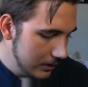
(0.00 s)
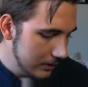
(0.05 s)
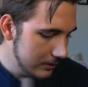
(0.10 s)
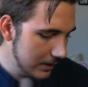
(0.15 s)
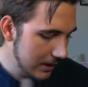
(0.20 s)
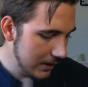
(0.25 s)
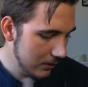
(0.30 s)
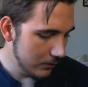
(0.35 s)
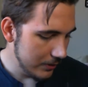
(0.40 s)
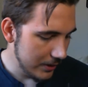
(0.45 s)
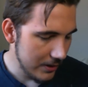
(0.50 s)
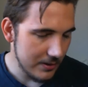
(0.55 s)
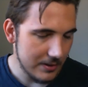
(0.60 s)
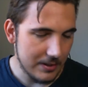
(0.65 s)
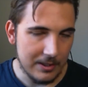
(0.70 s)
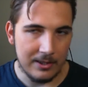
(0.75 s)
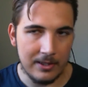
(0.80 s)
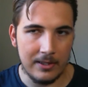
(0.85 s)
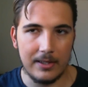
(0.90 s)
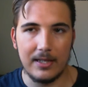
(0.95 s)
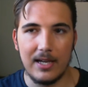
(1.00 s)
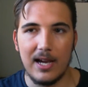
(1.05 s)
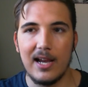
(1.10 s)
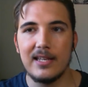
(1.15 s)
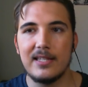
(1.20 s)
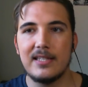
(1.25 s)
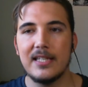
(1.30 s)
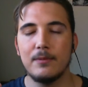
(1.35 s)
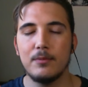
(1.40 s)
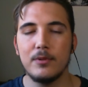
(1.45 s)
Now, here's the thing.
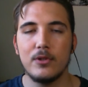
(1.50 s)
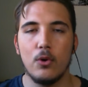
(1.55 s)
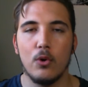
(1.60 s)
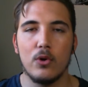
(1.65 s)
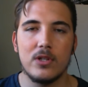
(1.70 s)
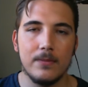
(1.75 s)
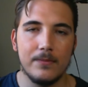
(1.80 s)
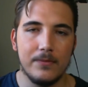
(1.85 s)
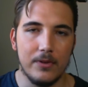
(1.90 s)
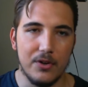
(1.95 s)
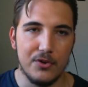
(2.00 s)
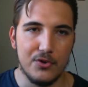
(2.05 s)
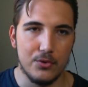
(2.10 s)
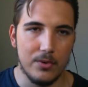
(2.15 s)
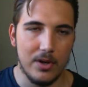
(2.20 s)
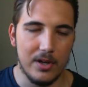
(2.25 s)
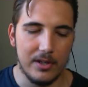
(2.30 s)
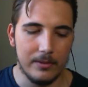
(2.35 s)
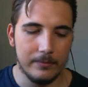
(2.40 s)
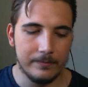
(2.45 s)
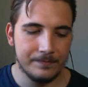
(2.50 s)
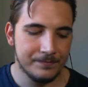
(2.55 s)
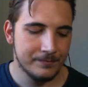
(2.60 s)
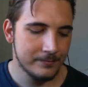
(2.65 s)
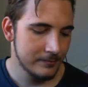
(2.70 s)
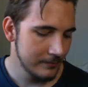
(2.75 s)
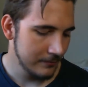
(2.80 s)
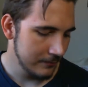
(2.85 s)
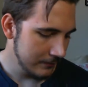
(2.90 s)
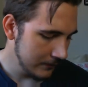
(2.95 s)
I did record some footage already.
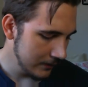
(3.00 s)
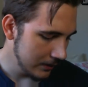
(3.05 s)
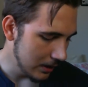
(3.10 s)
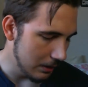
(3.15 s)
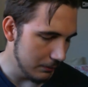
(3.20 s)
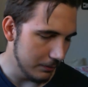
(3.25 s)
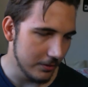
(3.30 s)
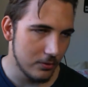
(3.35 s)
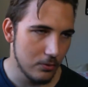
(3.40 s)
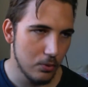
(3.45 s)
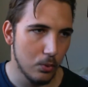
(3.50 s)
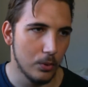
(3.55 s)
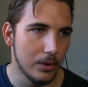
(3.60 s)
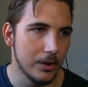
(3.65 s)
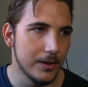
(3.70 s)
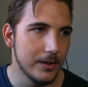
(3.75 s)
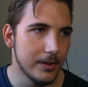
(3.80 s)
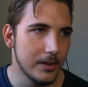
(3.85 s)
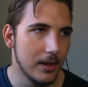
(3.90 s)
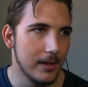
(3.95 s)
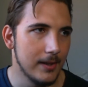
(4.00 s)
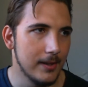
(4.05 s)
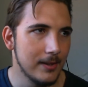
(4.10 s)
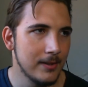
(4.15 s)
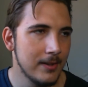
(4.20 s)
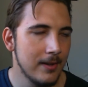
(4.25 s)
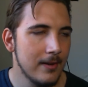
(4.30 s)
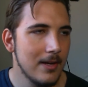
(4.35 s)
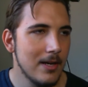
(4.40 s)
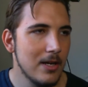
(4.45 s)
I recorded
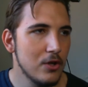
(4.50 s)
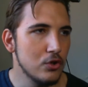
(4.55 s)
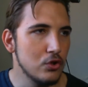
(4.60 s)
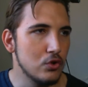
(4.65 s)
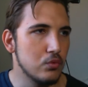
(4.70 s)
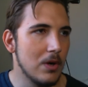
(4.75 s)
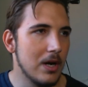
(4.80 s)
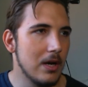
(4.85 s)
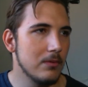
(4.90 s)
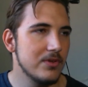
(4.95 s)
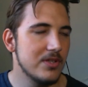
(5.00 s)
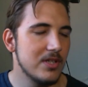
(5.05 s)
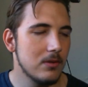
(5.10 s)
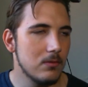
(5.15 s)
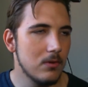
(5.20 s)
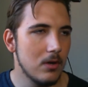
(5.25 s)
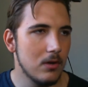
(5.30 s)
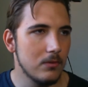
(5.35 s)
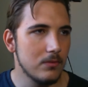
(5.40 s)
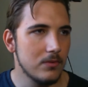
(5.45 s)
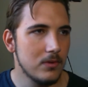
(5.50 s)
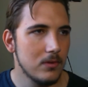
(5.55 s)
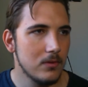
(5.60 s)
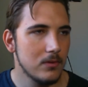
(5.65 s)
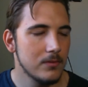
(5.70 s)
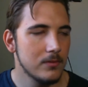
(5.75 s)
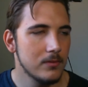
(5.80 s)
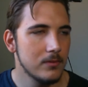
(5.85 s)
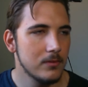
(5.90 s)
Ground Zeroes